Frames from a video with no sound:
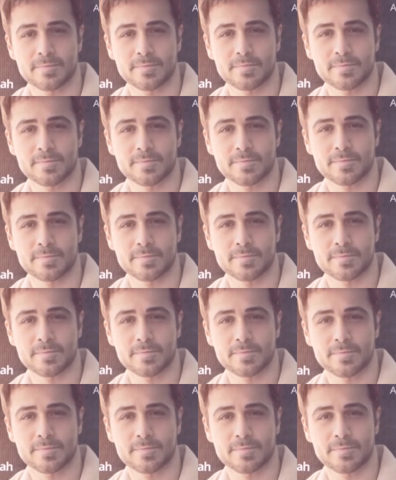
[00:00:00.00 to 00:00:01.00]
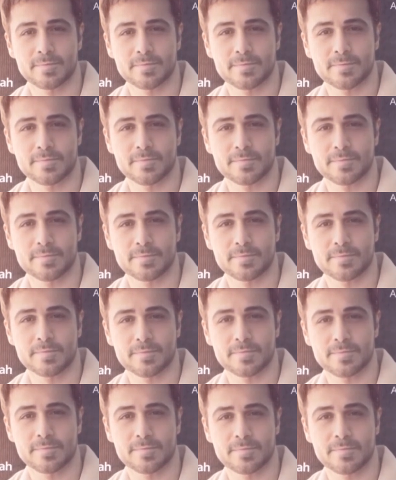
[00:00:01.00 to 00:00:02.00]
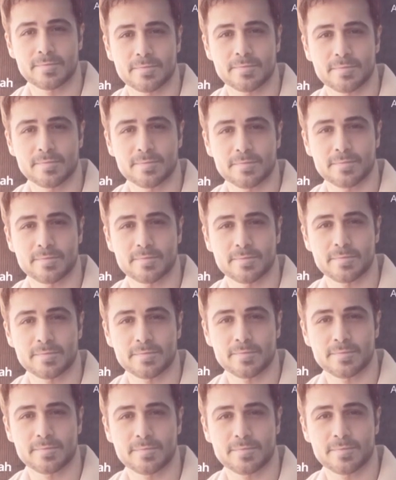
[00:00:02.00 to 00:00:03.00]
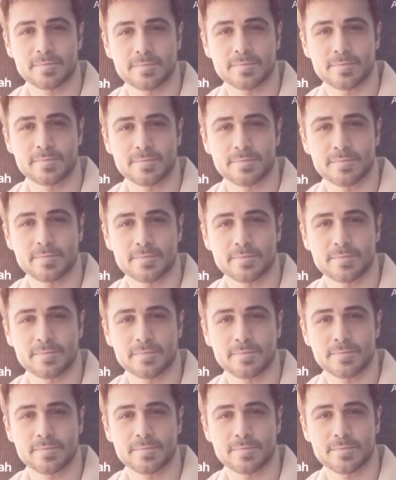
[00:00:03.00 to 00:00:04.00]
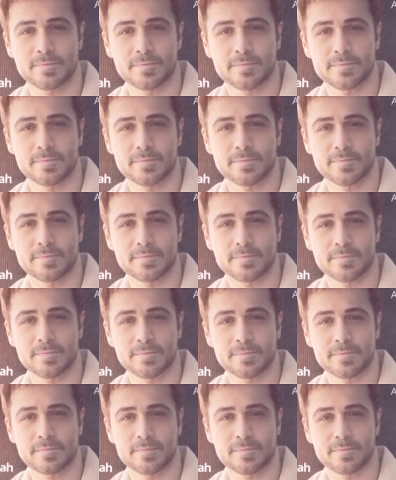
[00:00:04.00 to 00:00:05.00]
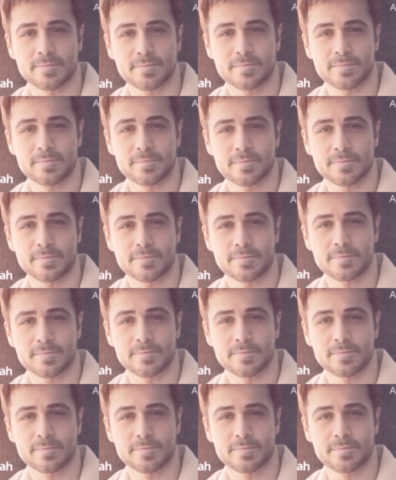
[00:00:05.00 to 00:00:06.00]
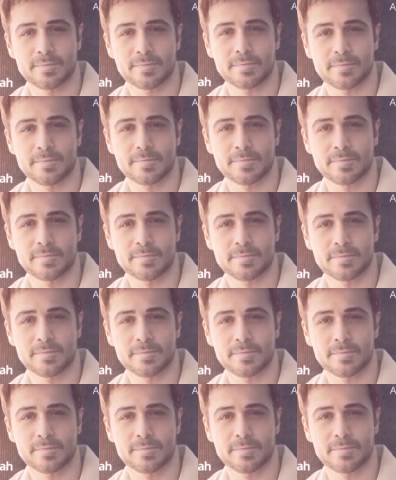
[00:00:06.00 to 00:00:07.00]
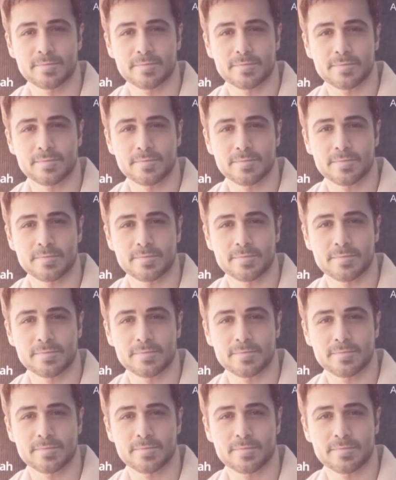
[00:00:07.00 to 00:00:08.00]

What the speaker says: (not speaking)